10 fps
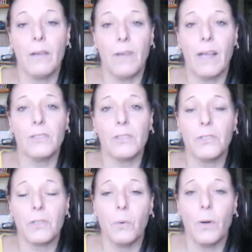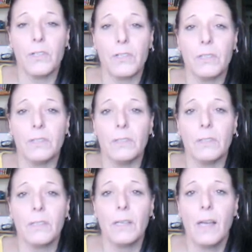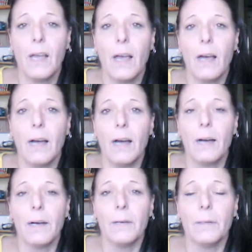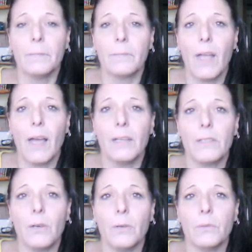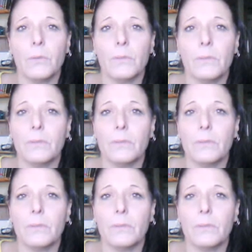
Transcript: have answered your questions. Um, I don't,